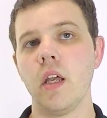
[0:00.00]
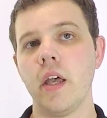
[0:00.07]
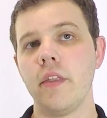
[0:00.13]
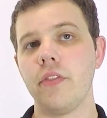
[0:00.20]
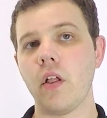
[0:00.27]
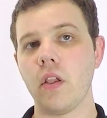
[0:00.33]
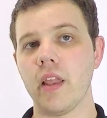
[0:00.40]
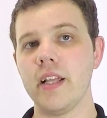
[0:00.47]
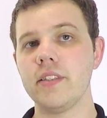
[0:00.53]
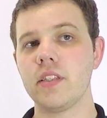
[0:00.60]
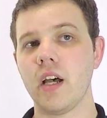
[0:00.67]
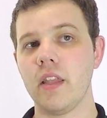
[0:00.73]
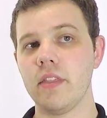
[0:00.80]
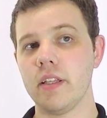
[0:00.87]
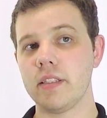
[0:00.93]
The lens
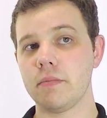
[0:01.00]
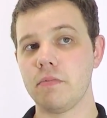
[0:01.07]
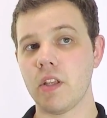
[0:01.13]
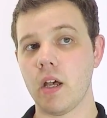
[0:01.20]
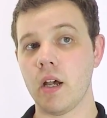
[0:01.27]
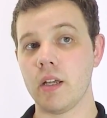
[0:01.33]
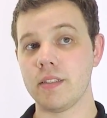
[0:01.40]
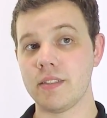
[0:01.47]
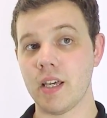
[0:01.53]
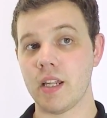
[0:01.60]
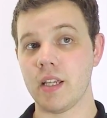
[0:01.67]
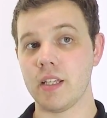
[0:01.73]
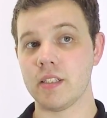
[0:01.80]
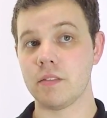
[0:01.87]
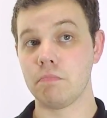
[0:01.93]
on this
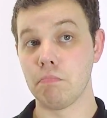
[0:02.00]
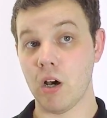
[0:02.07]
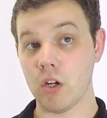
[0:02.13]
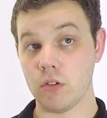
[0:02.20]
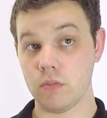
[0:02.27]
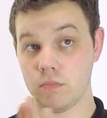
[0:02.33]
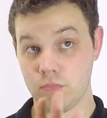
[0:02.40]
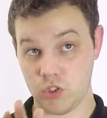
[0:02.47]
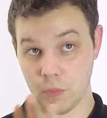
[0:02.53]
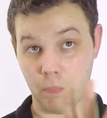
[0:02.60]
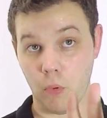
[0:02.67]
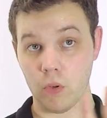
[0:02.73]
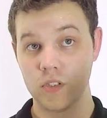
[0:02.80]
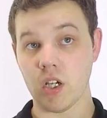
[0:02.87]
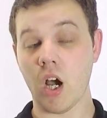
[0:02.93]
Zetta
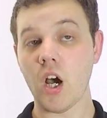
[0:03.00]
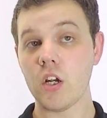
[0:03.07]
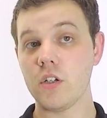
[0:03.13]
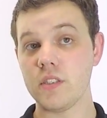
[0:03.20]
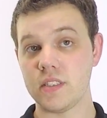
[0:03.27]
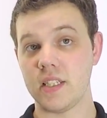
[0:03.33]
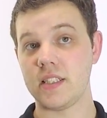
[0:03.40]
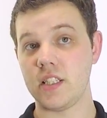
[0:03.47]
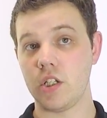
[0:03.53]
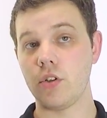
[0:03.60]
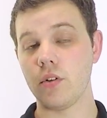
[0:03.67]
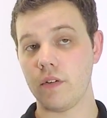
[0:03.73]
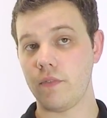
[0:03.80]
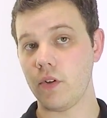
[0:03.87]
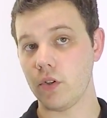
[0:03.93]
supports 160
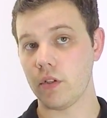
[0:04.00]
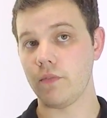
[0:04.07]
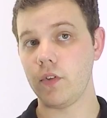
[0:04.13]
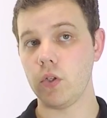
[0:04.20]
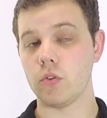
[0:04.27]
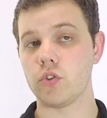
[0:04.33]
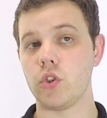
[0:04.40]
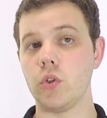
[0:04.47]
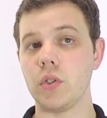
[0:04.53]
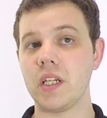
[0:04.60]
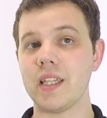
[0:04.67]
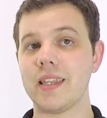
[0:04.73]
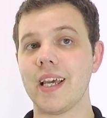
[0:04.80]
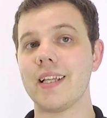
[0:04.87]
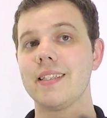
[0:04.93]
degree field of view, so you
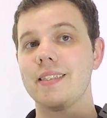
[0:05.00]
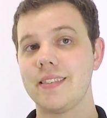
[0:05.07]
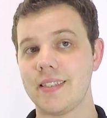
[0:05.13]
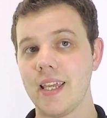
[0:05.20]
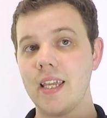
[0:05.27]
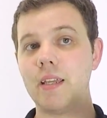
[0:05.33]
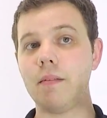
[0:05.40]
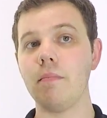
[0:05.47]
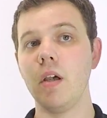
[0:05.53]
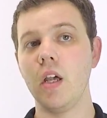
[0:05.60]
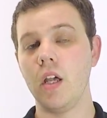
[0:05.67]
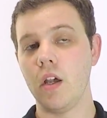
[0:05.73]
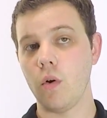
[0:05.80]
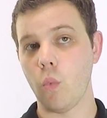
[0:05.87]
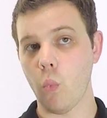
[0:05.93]
get that same
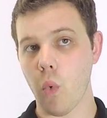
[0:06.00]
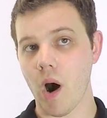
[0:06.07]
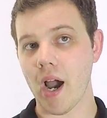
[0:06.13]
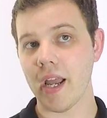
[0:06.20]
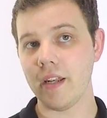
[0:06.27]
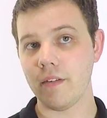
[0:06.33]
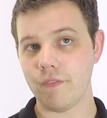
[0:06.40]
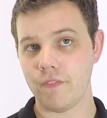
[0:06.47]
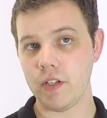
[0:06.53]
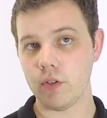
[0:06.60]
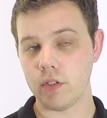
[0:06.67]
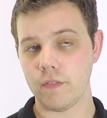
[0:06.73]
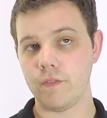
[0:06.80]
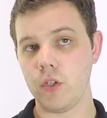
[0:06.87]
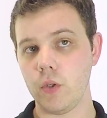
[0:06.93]
wide field
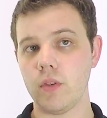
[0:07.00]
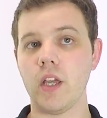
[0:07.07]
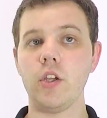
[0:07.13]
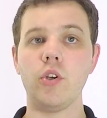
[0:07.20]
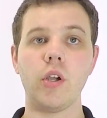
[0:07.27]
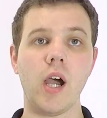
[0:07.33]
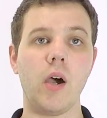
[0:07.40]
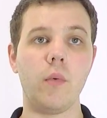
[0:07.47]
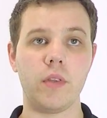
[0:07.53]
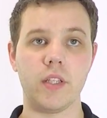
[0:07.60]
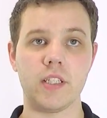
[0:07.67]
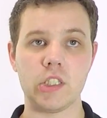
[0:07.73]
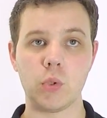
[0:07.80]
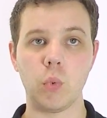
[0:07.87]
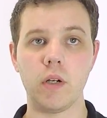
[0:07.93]
of view that you got with the
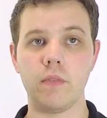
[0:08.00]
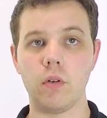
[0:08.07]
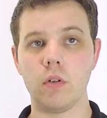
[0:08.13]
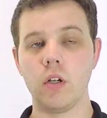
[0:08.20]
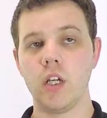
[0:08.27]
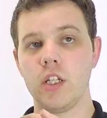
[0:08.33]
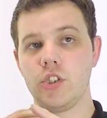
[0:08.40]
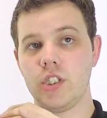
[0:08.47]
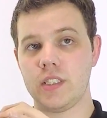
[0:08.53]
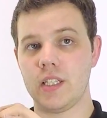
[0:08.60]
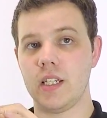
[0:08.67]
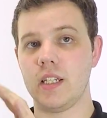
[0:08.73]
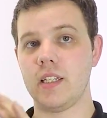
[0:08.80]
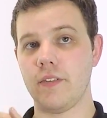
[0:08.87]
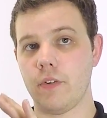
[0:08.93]
Swivel, just in
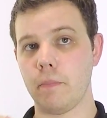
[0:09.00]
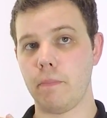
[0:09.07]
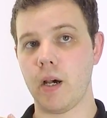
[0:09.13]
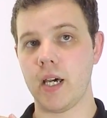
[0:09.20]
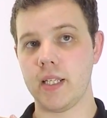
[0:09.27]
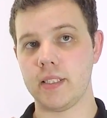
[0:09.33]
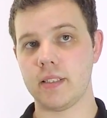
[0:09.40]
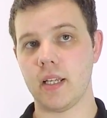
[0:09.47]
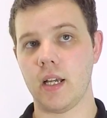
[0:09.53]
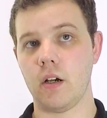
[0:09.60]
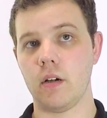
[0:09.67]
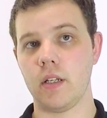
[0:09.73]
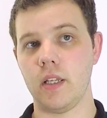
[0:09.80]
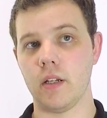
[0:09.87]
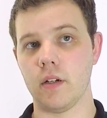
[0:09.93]
a different body style
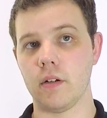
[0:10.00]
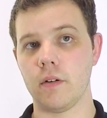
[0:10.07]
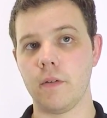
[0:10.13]
here.